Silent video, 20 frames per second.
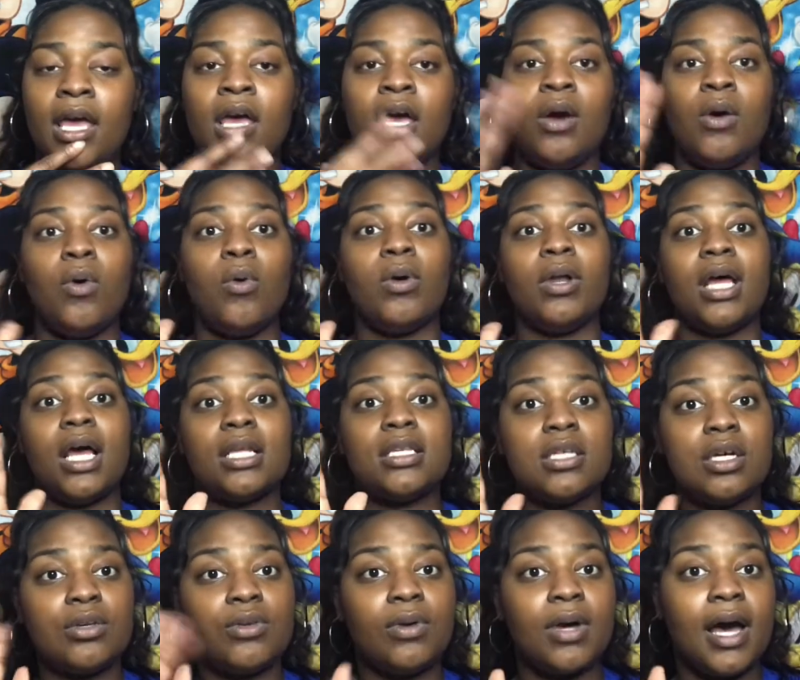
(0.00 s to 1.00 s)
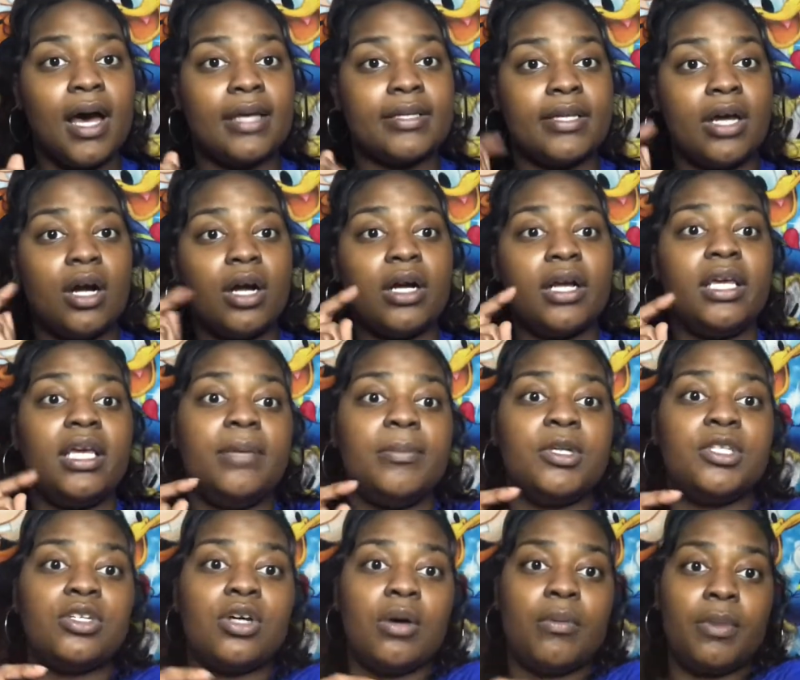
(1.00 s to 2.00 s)
When I tell you guys, her
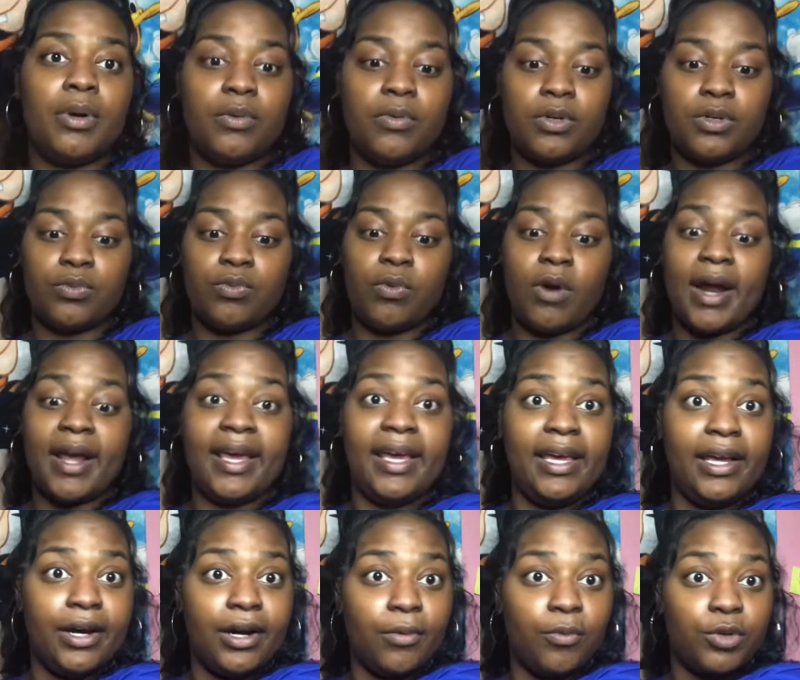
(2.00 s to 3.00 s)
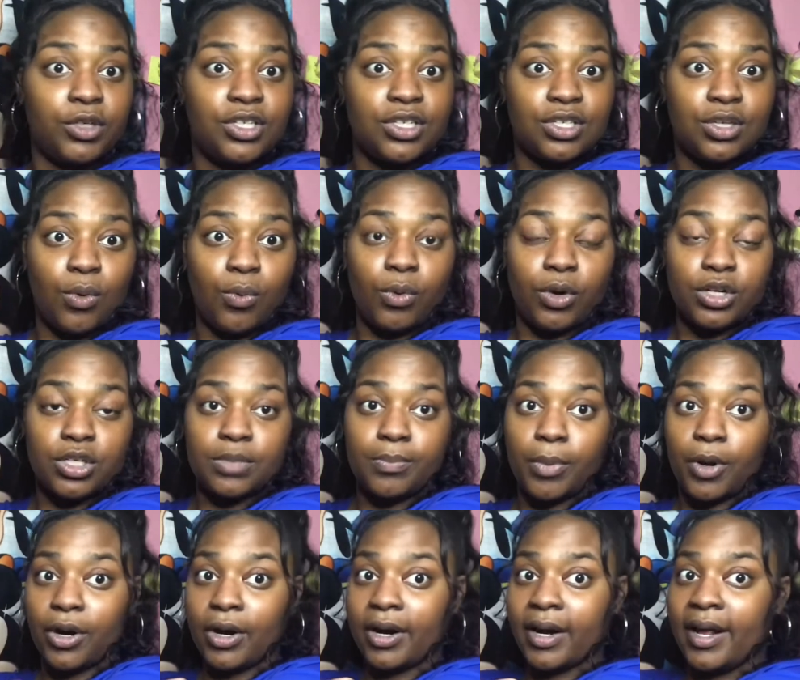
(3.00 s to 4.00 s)
hematoma was right here, which is the worst
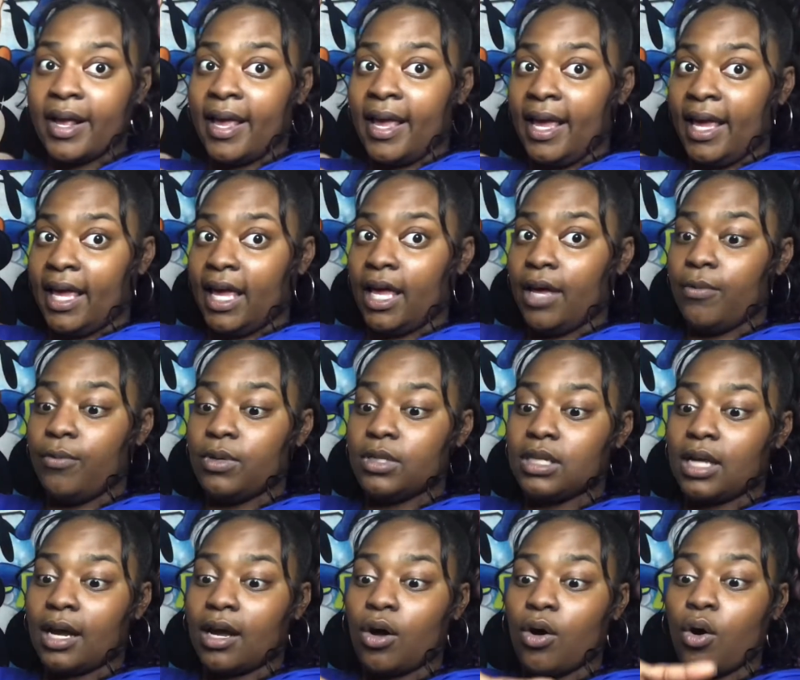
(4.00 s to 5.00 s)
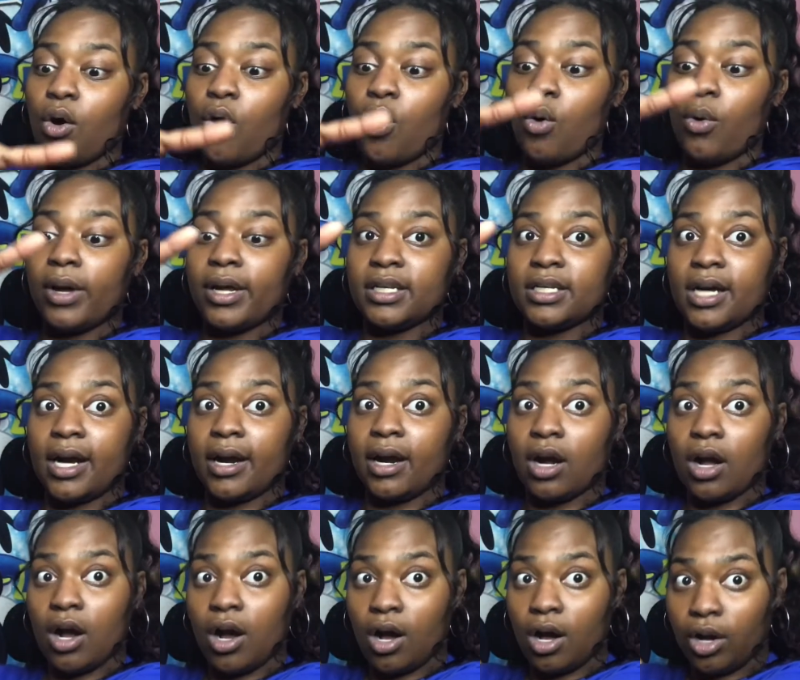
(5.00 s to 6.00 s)
part. It was like a whole entire
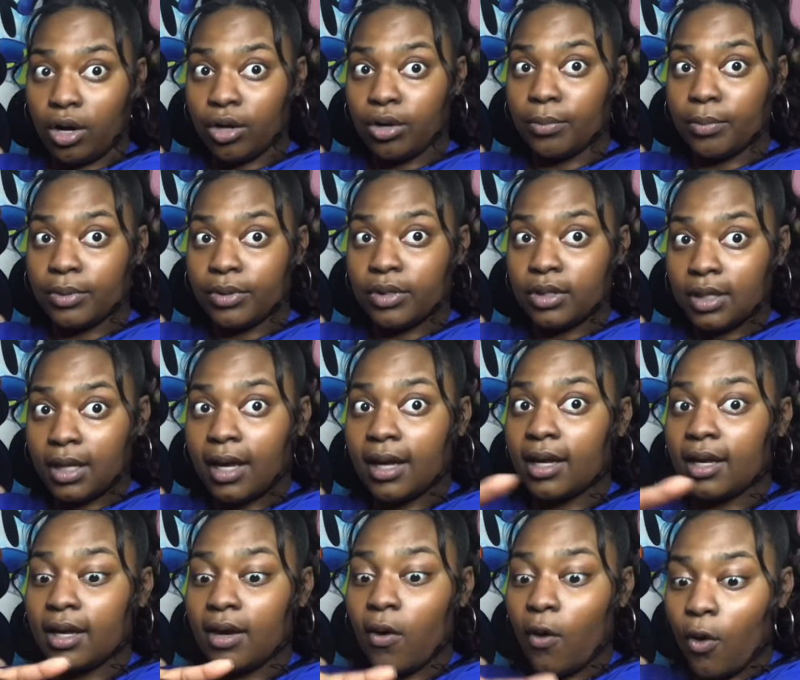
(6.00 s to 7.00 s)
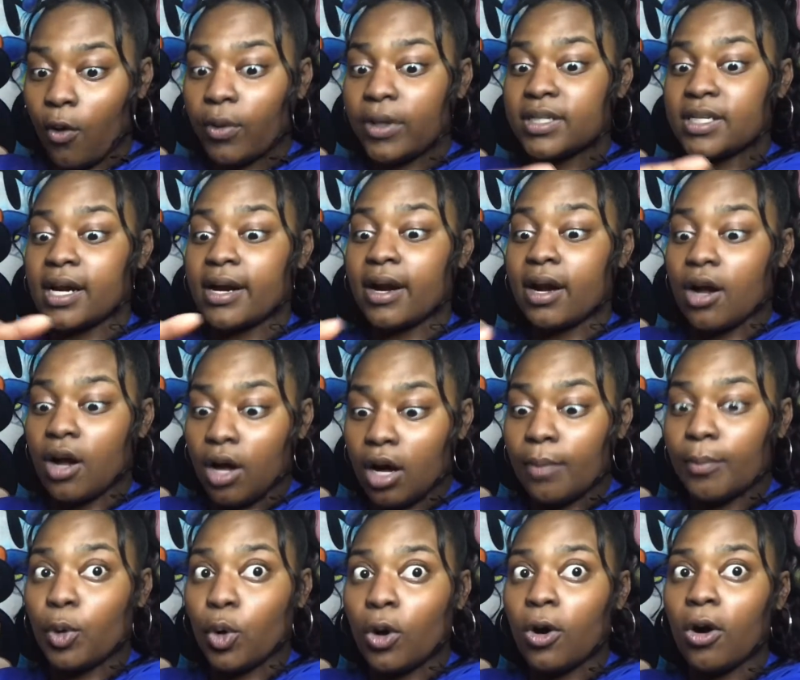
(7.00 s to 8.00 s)
hump,
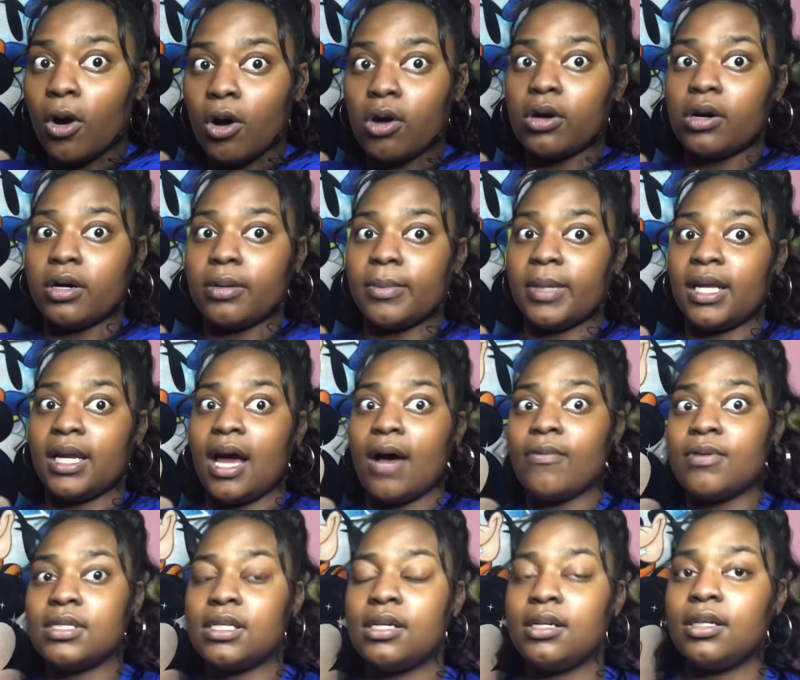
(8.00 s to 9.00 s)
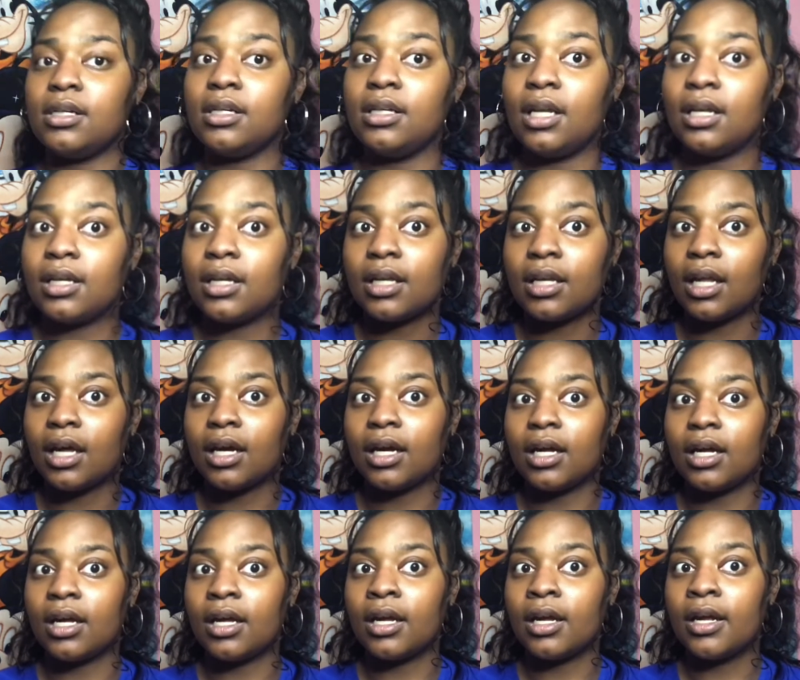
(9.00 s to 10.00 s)
on her arm. And I was literally looking
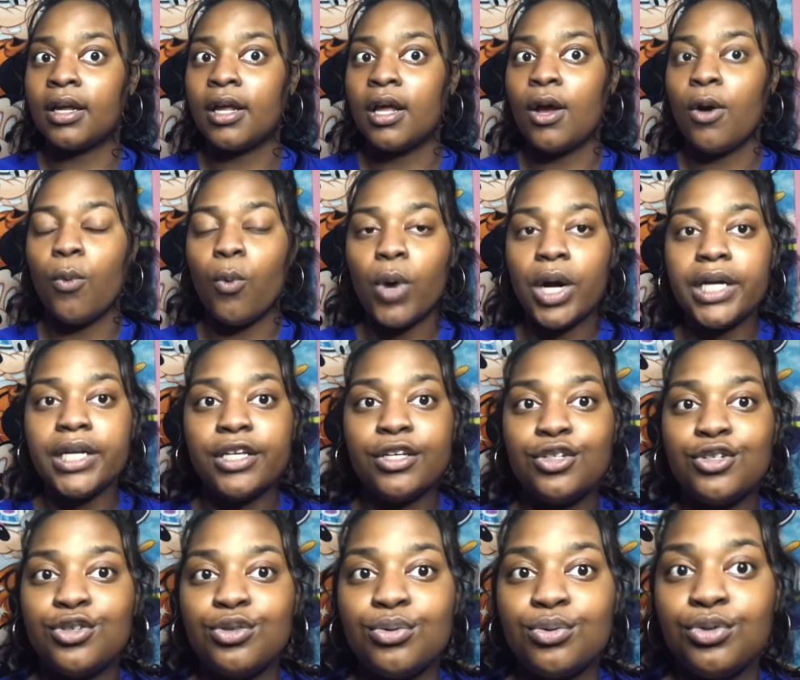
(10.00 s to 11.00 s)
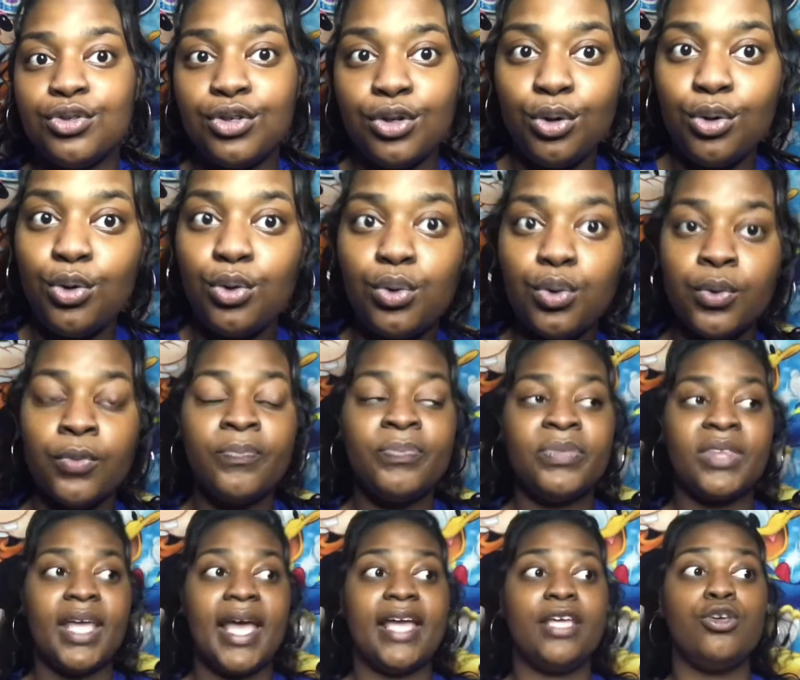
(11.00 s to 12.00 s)
like, what did you do?
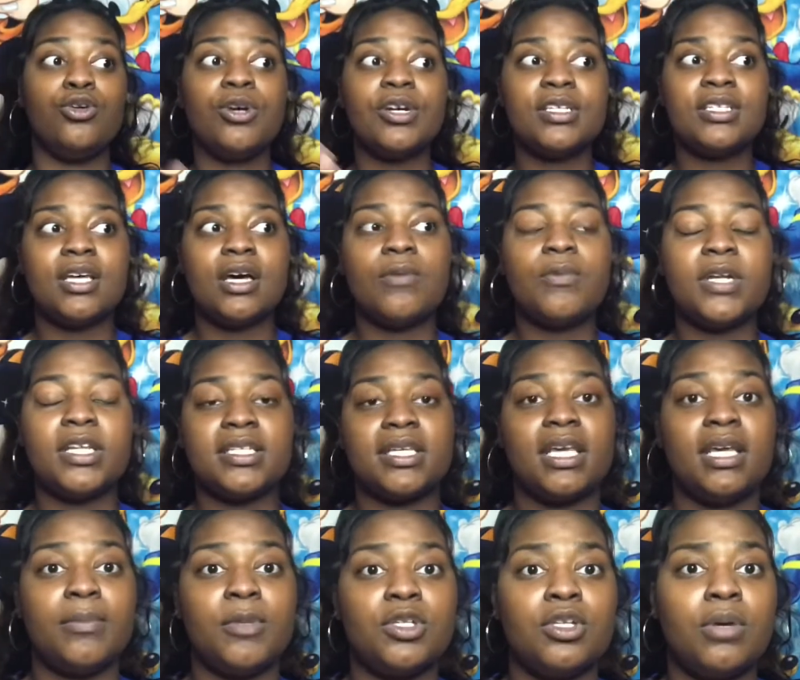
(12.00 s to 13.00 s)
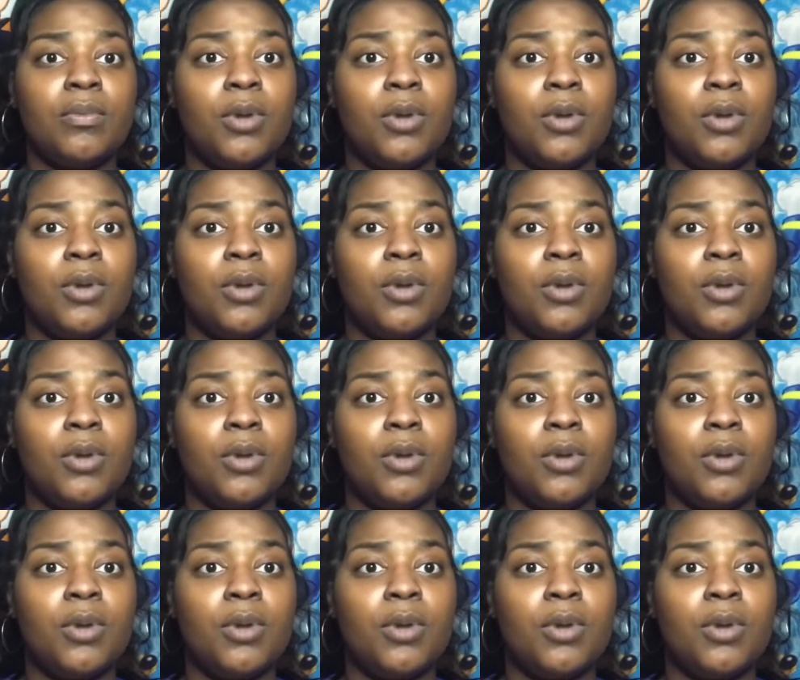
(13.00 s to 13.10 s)
And you could tell when it's a hematoma,